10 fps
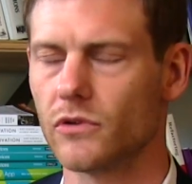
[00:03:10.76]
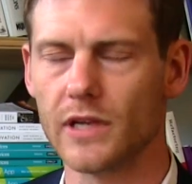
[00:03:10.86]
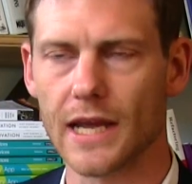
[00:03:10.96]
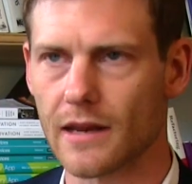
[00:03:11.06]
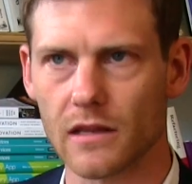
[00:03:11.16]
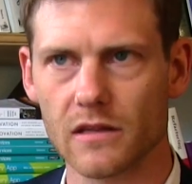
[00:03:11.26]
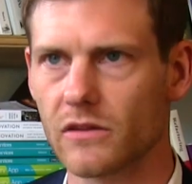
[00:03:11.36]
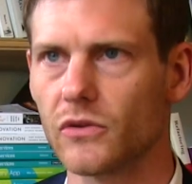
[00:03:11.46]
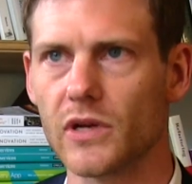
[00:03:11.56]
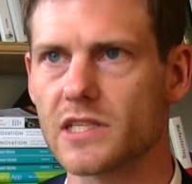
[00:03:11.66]
to get at,
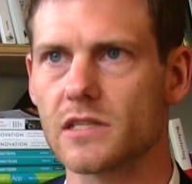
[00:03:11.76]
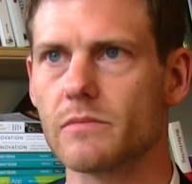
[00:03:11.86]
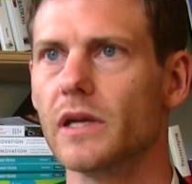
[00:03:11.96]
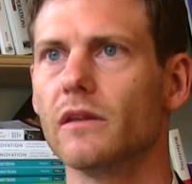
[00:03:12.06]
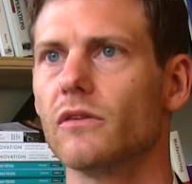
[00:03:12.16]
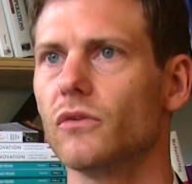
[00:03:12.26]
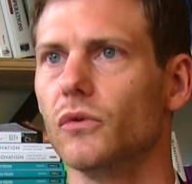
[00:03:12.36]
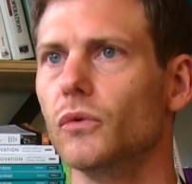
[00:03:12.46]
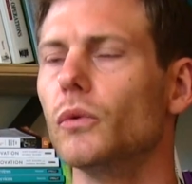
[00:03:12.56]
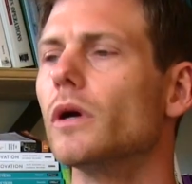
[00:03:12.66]
to estimate,
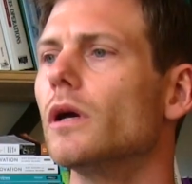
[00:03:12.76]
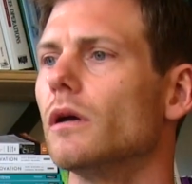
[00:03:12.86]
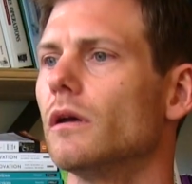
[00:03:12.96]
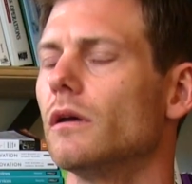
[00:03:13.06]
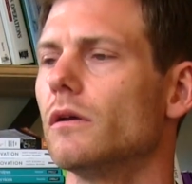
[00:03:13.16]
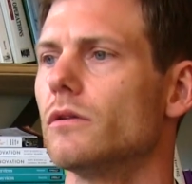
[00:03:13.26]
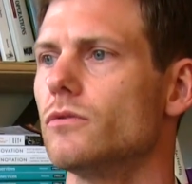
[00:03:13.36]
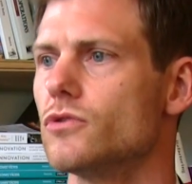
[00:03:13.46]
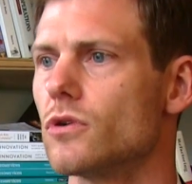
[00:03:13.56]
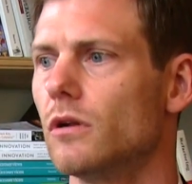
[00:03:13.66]
to
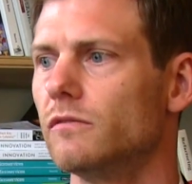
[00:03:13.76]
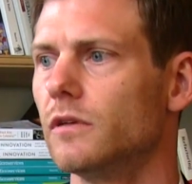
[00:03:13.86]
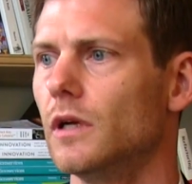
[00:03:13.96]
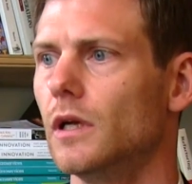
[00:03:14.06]
solve.